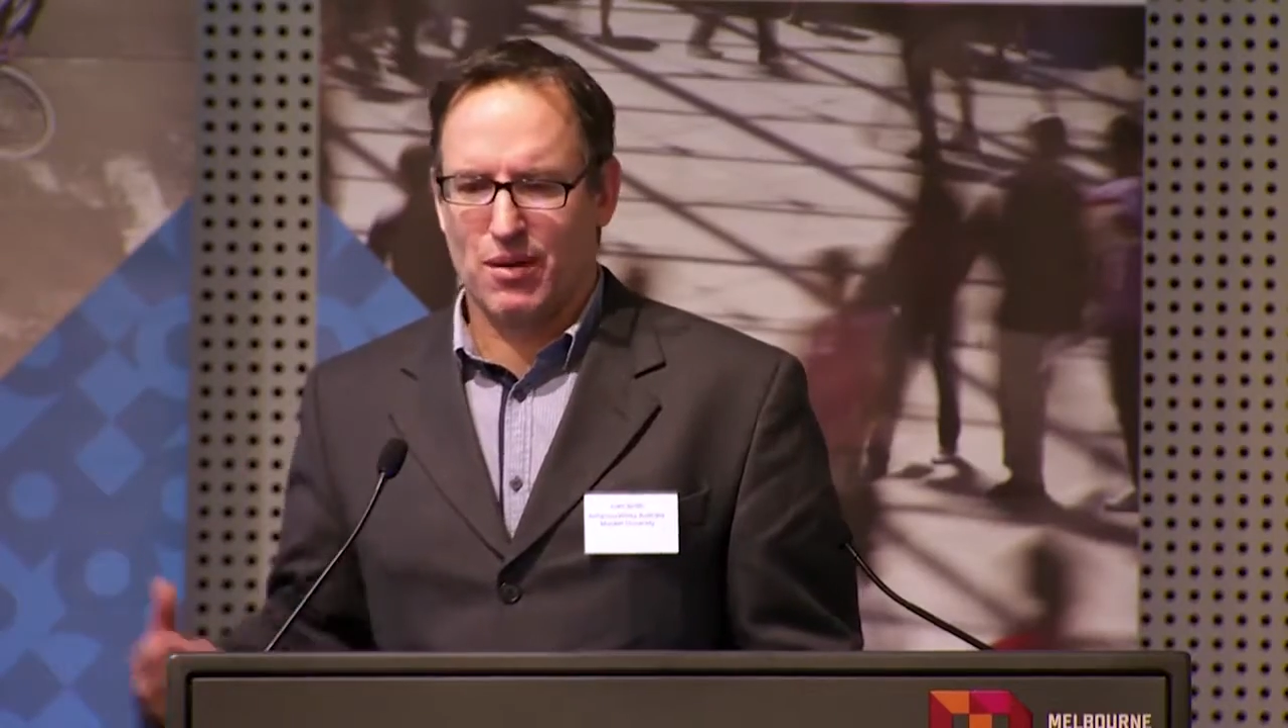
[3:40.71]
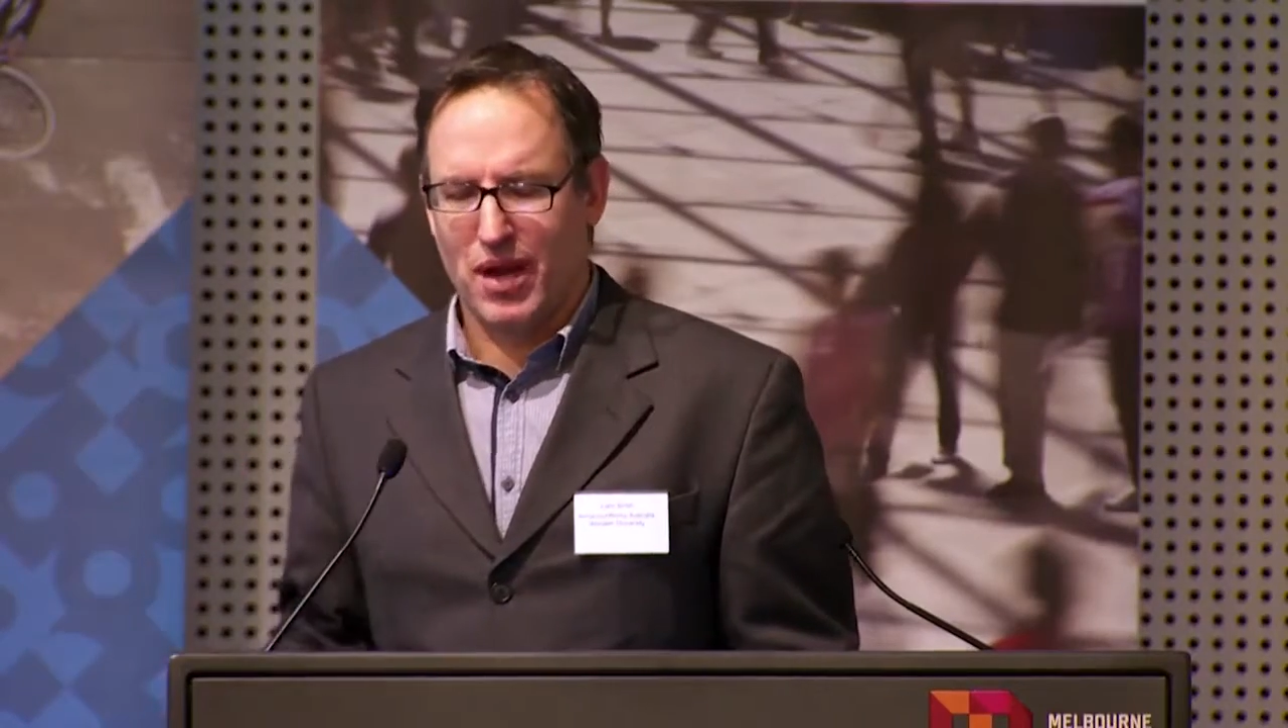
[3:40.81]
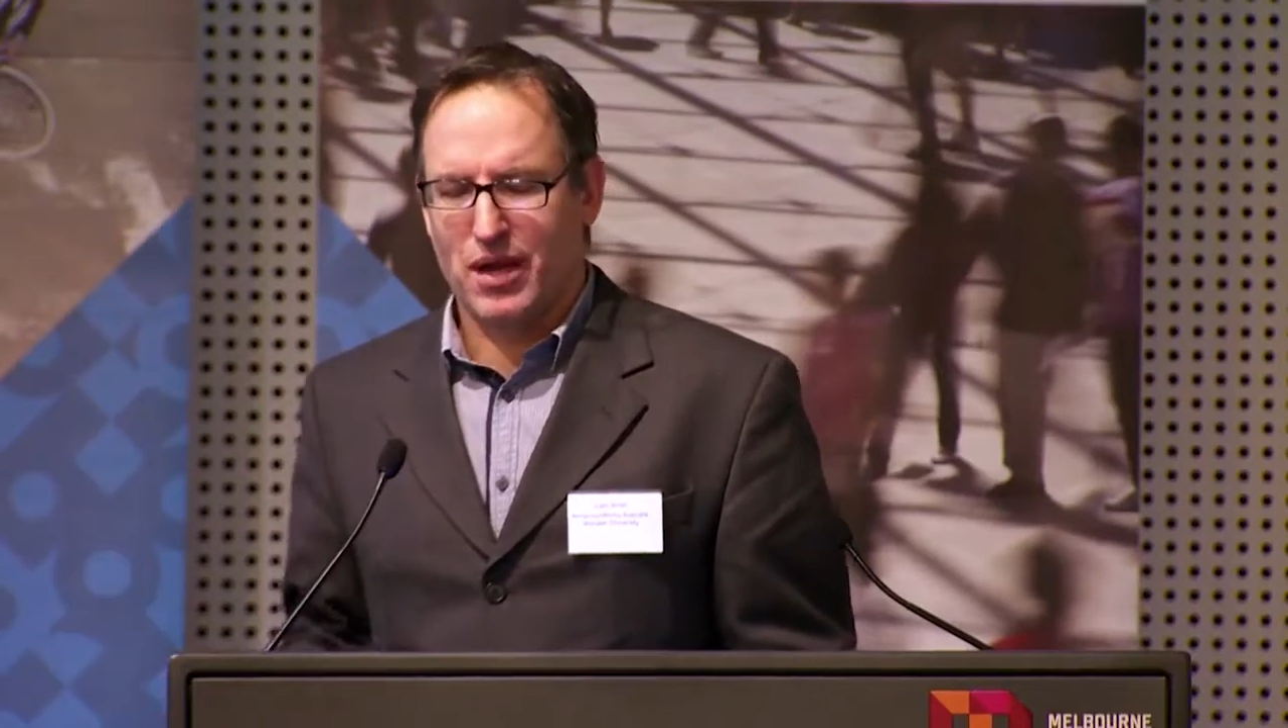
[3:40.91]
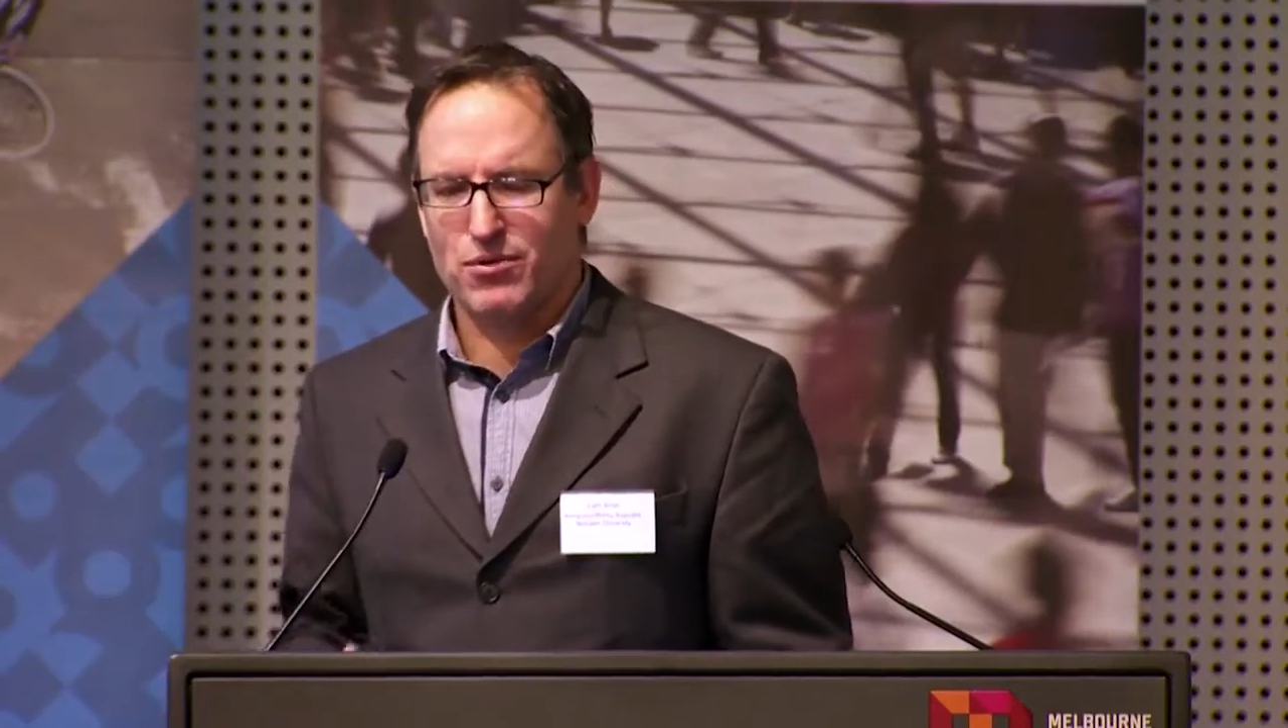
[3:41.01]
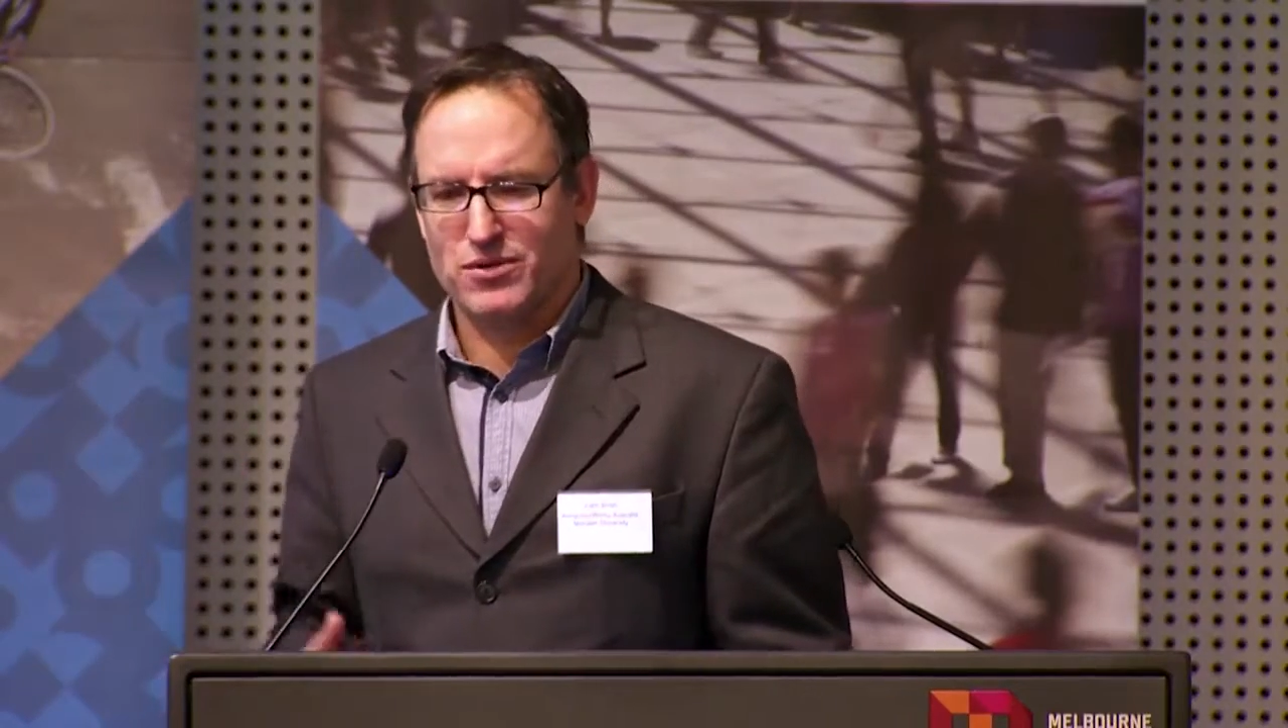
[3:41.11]
a
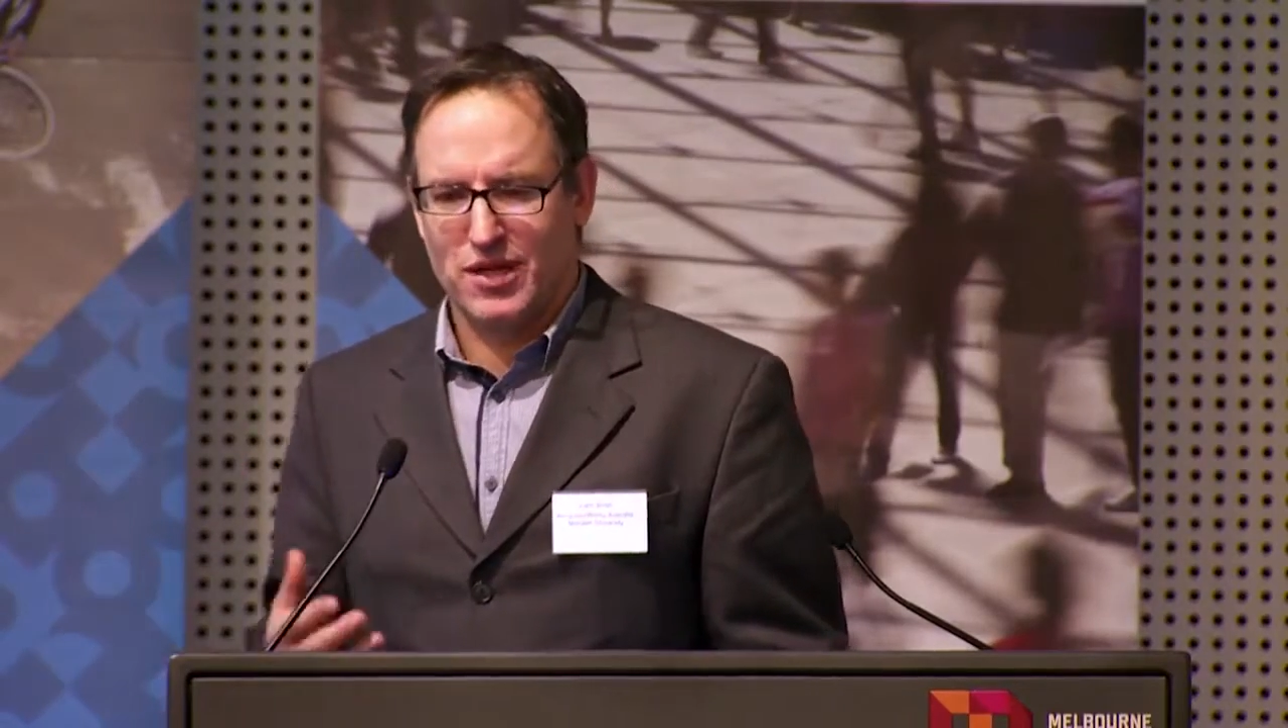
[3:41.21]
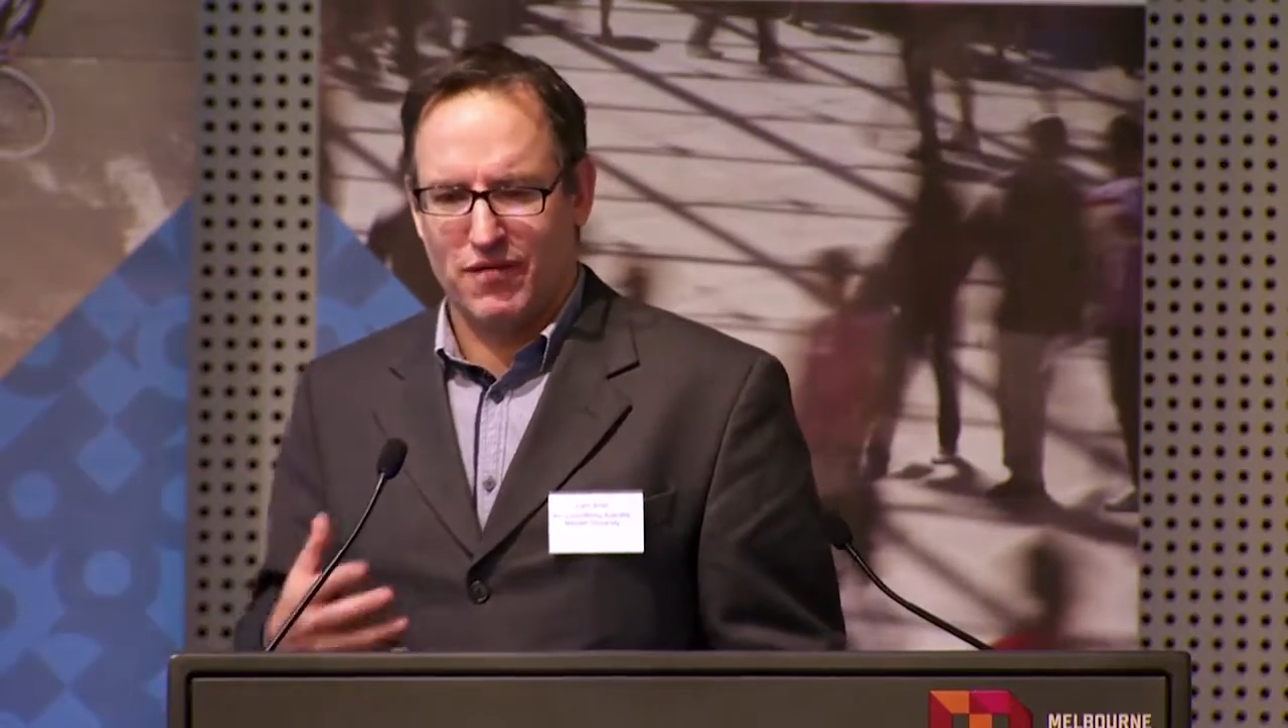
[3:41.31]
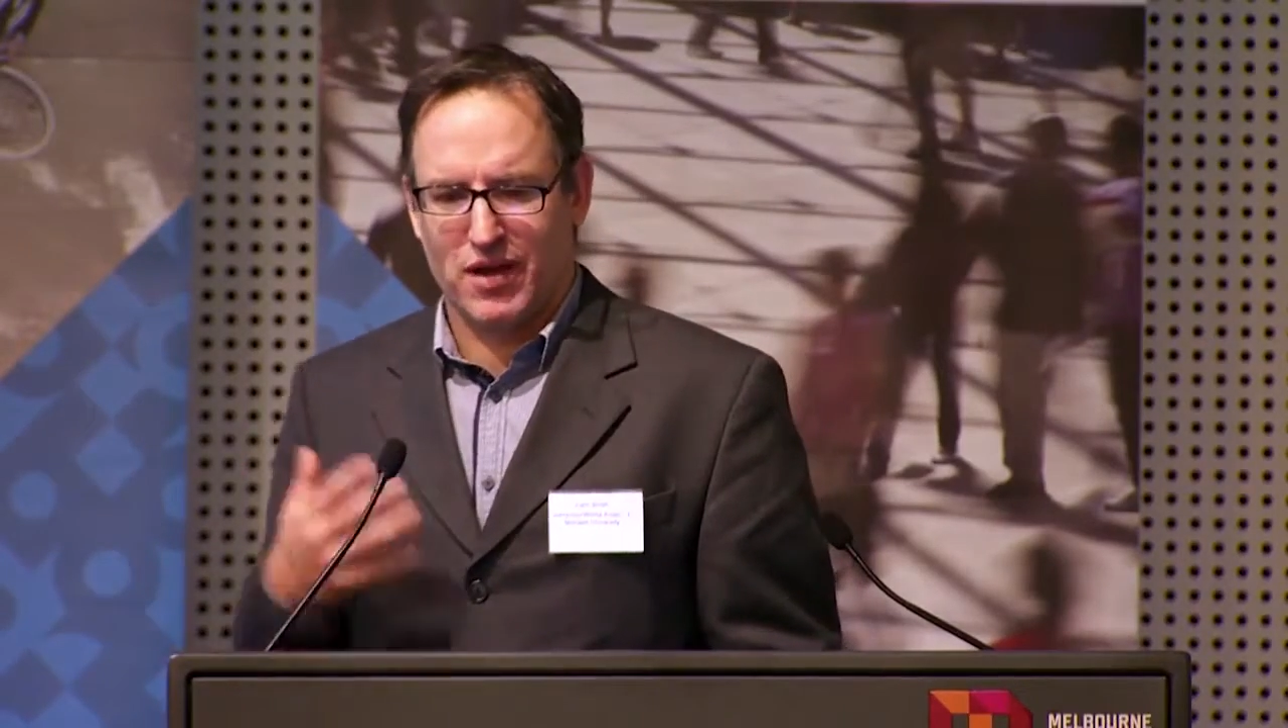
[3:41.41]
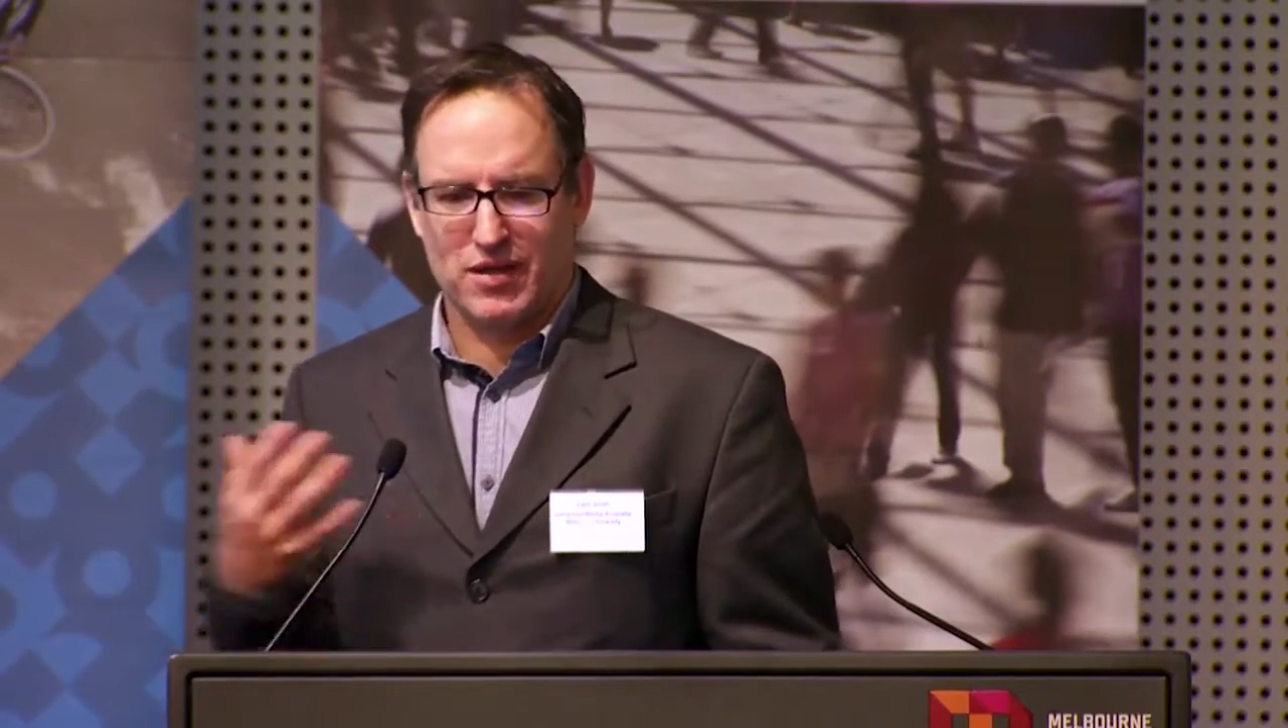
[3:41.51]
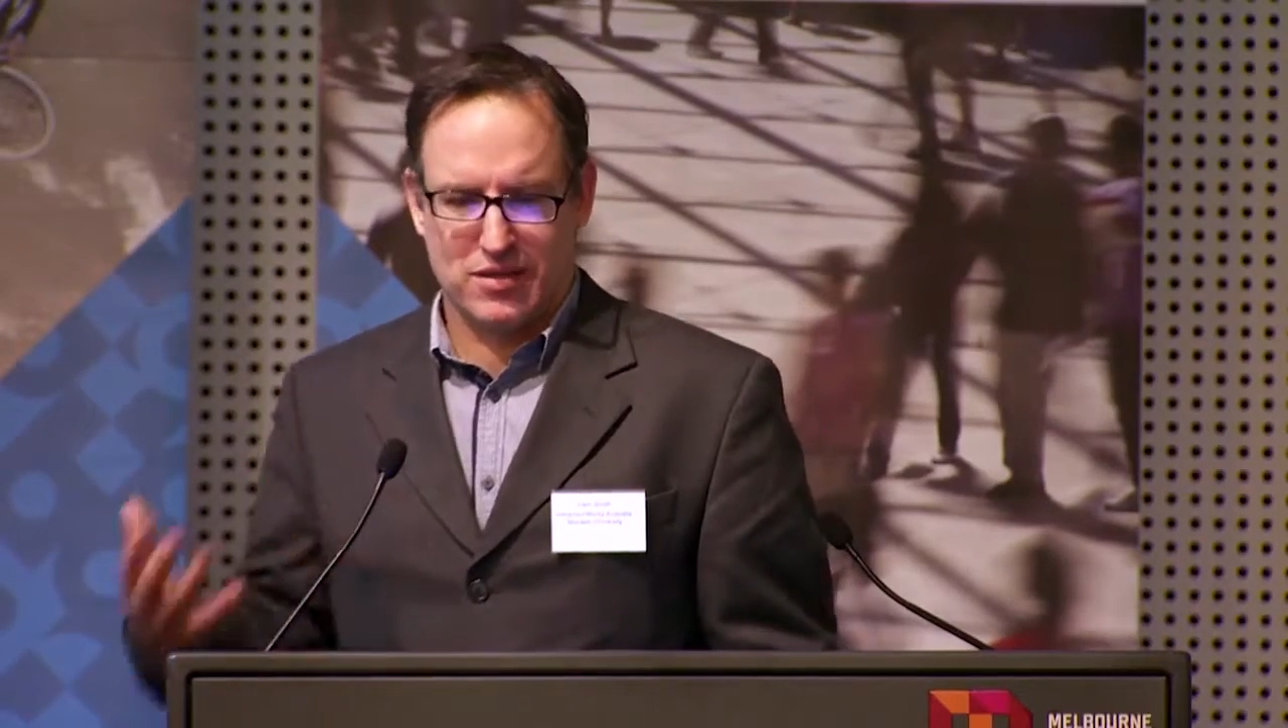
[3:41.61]
medical certificate that